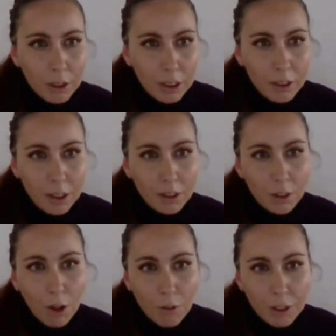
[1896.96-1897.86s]
Considering
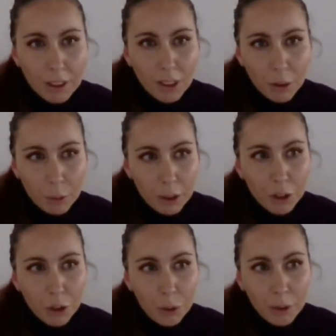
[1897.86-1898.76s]
the conflict
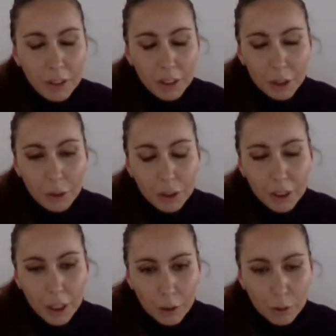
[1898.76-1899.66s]
situation, the UN
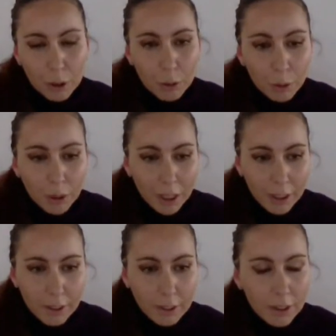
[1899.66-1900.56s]
Security Council could
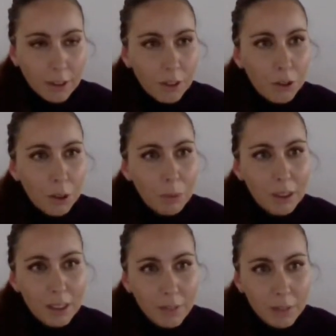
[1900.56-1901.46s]
act under Chapter
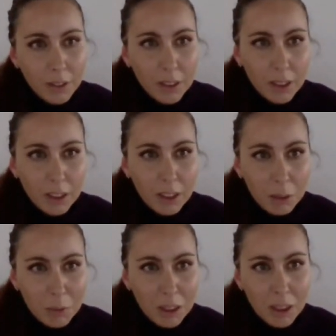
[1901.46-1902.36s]
17,
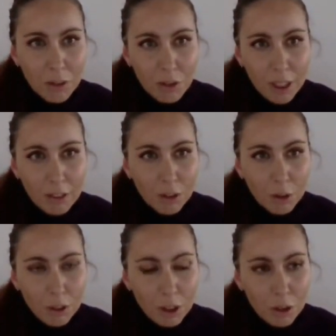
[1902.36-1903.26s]
the immediate threats
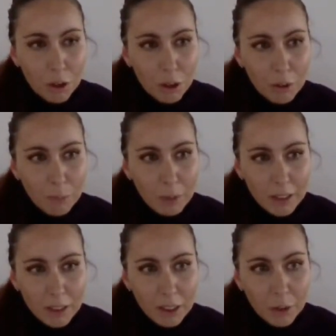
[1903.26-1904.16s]
to international
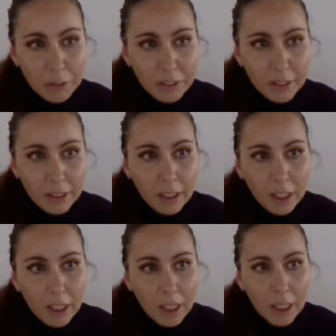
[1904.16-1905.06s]
peace and security,
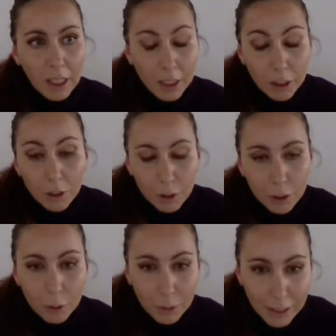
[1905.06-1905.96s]
and it
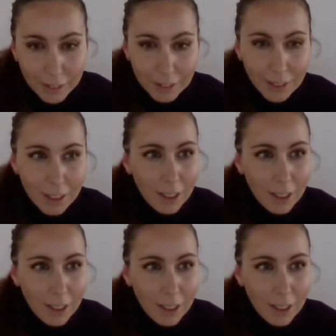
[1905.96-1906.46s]
also did.